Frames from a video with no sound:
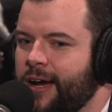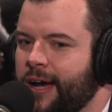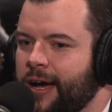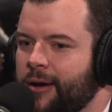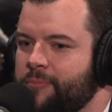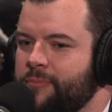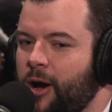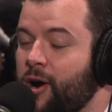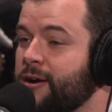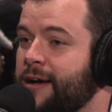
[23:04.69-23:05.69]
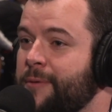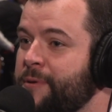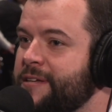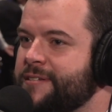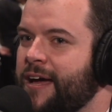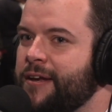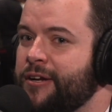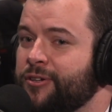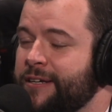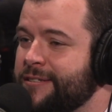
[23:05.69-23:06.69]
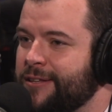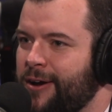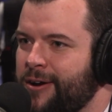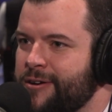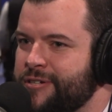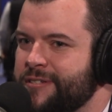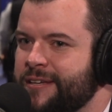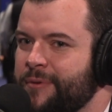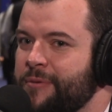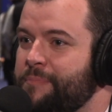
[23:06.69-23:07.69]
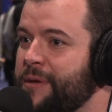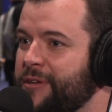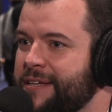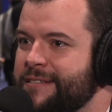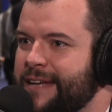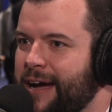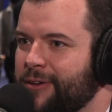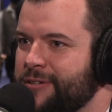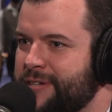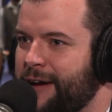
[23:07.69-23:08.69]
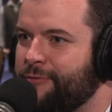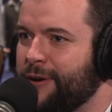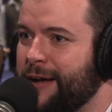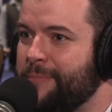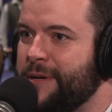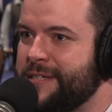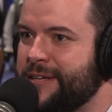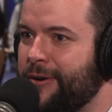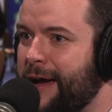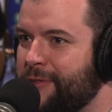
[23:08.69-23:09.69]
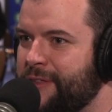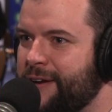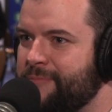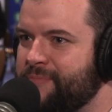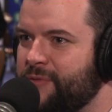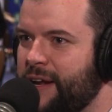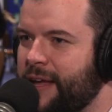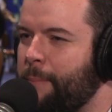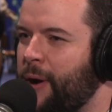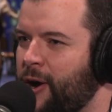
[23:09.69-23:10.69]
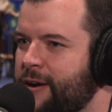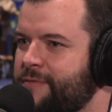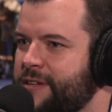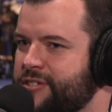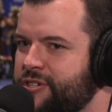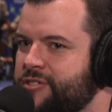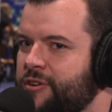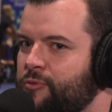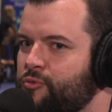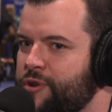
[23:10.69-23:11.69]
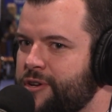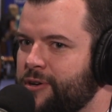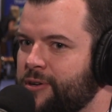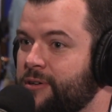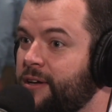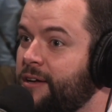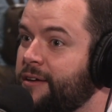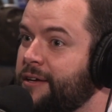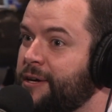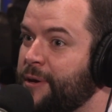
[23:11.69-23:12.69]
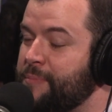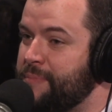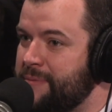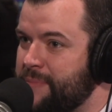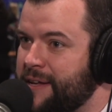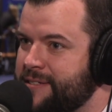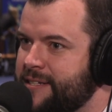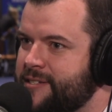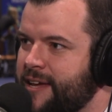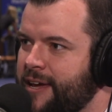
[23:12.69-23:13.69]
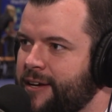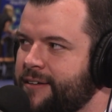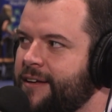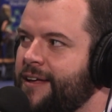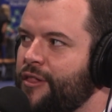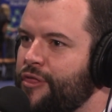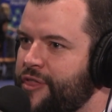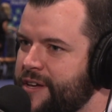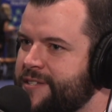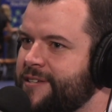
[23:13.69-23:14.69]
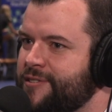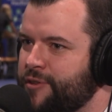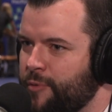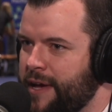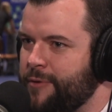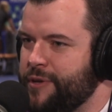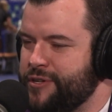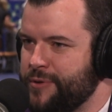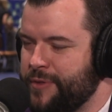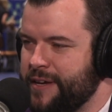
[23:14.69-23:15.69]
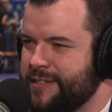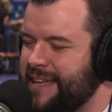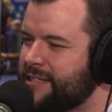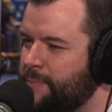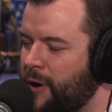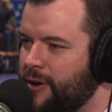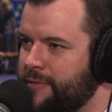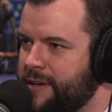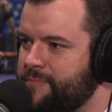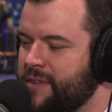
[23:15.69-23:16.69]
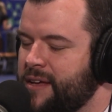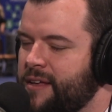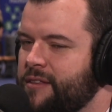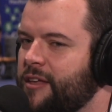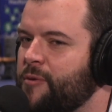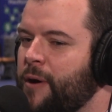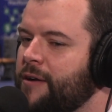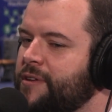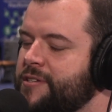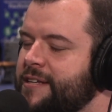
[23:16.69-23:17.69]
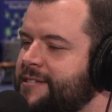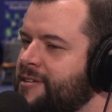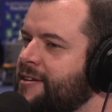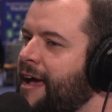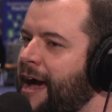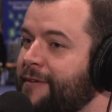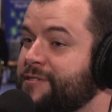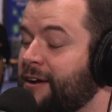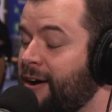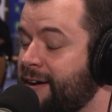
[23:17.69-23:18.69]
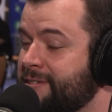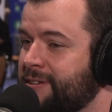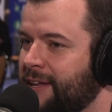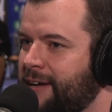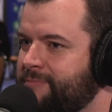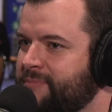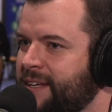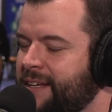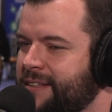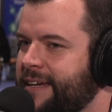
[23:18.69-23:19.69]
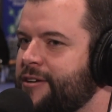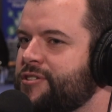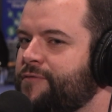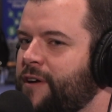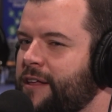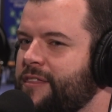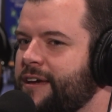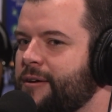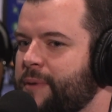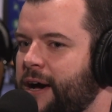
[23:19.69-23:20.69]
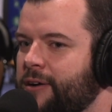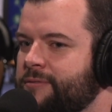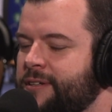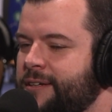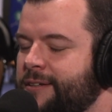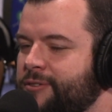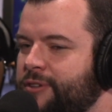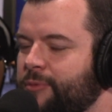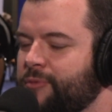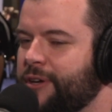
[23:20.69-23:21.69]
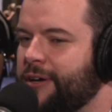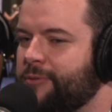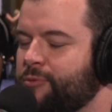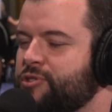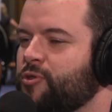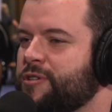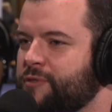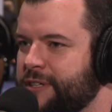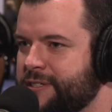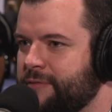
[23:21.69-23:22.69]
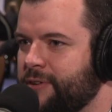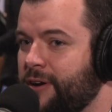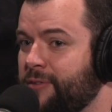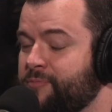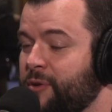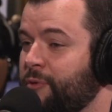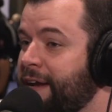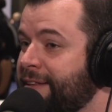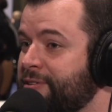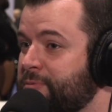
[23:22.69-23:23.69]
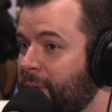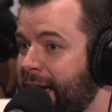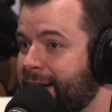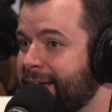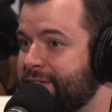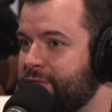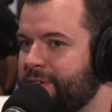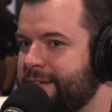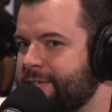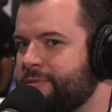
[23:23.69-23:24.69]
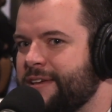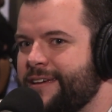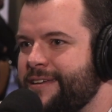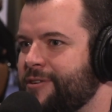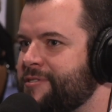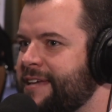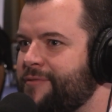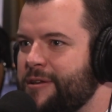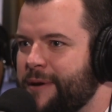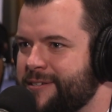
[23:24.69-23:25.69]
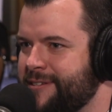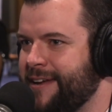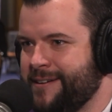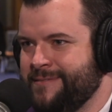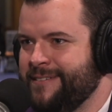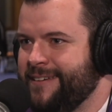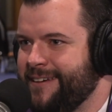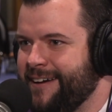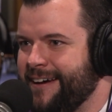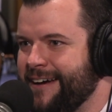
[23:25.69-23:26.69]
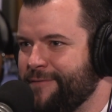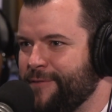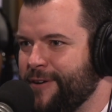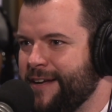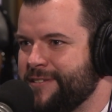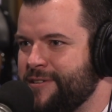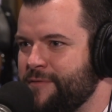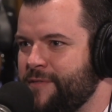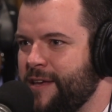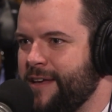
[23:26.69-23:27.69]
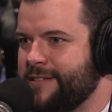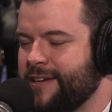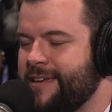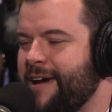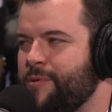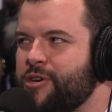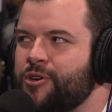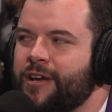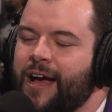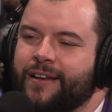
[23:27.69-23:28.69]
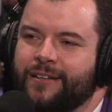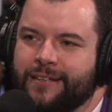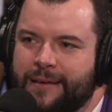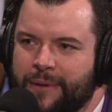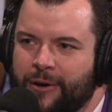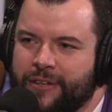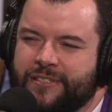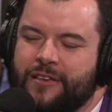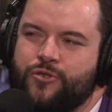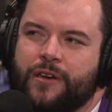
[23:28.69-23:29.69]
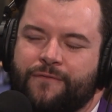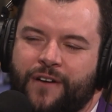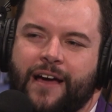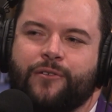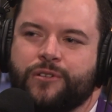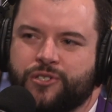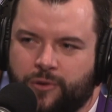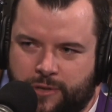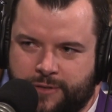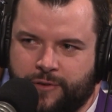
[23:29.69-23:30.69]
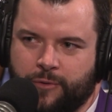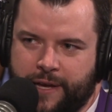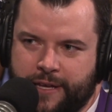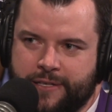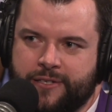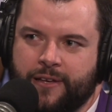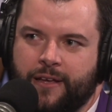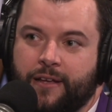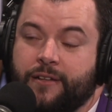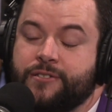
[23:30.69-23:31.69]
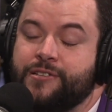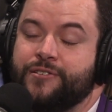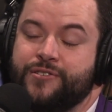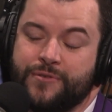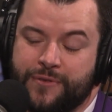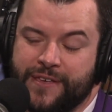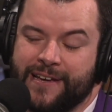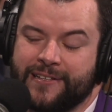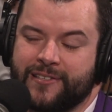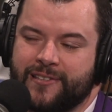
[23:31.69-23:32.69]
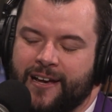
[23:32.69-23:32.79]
Our company is not nearly as large as some of the billion-dollar software companies that are out there, right? Like part of it is just a real commitment to saying, this is the way we do things. That's part of it. The other part of it is it doesn't have to cost a lot. Like here's the funny thing about the resourcefulness of it all. Renting those black SUVs, it was like, $70 a day for an SUV. It's like, we could have gotten a limo and this. You can find resourceful ways to do things.